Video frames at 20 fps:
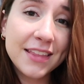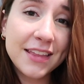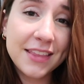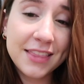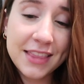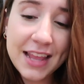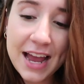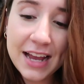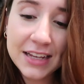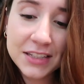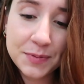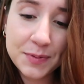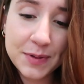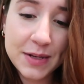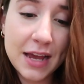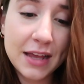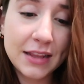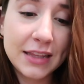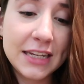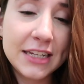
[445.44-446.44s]
And then last but
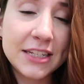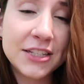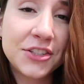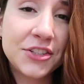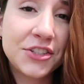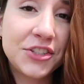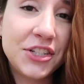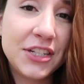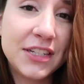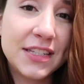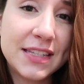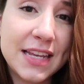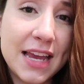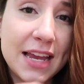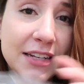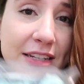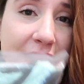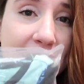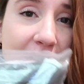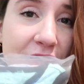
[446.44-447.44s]
not least, she
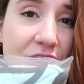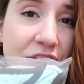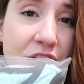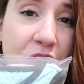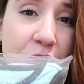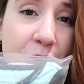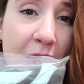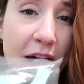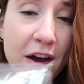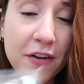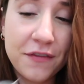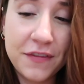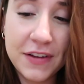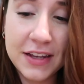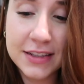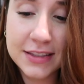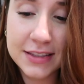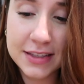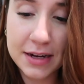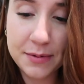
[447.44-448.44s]
sent these two
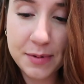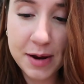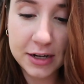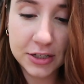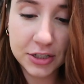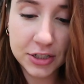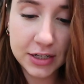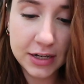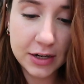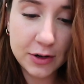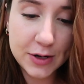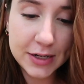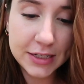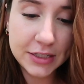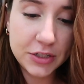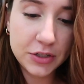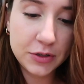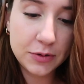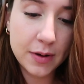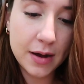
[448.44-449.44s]
outfits that I'm actually going
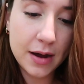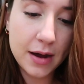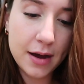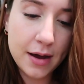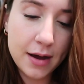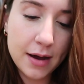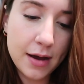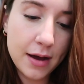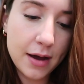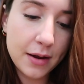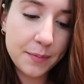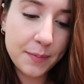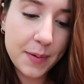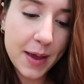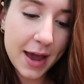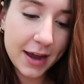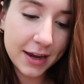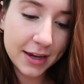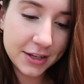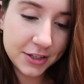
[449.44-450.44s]
to
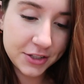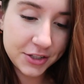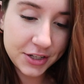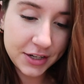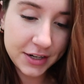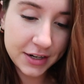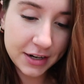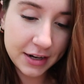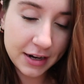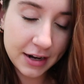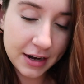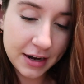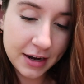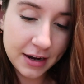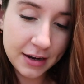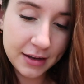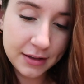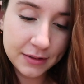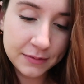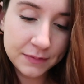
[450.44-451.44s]
unpackage here.
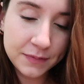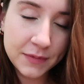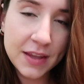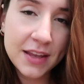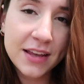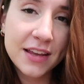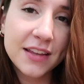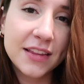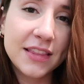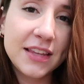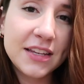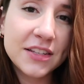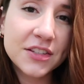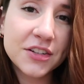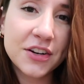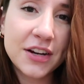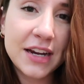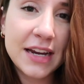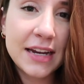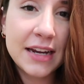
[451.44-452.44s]
These
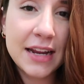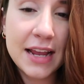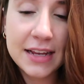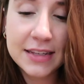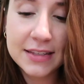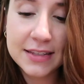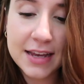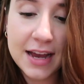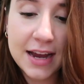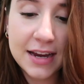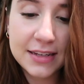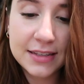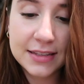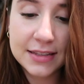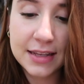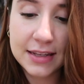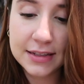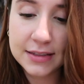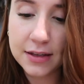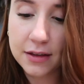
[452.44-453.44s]
are in a size
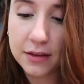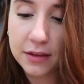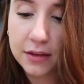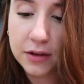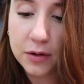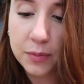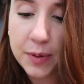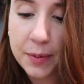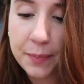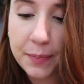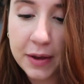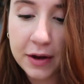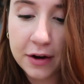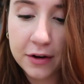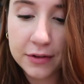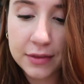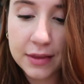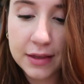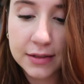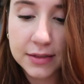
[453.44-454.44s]
that's a little bit
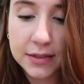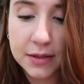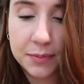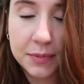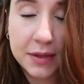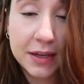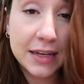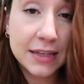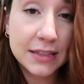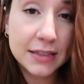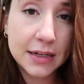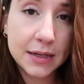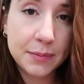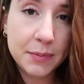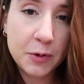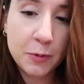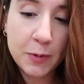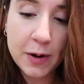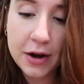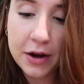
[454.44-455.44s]
bigger than something he's going to
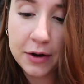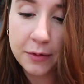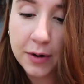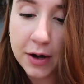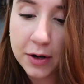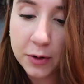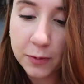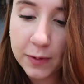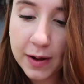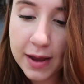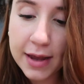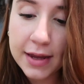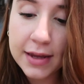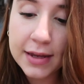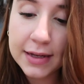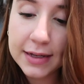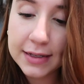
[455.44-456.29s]
be wearing right away.